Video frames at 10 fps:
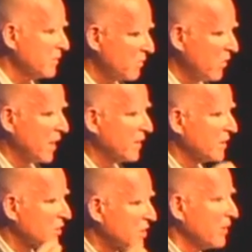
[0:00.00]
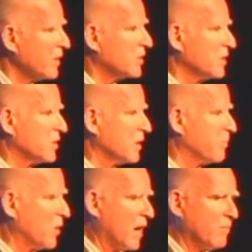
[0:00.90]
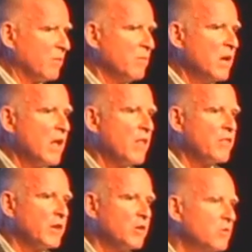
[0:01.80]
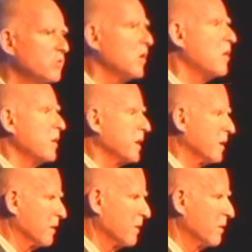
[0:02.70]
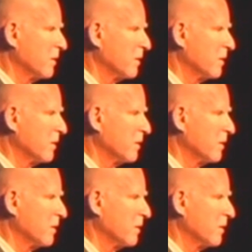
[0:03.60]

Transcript: the seriousness of the problem, the growing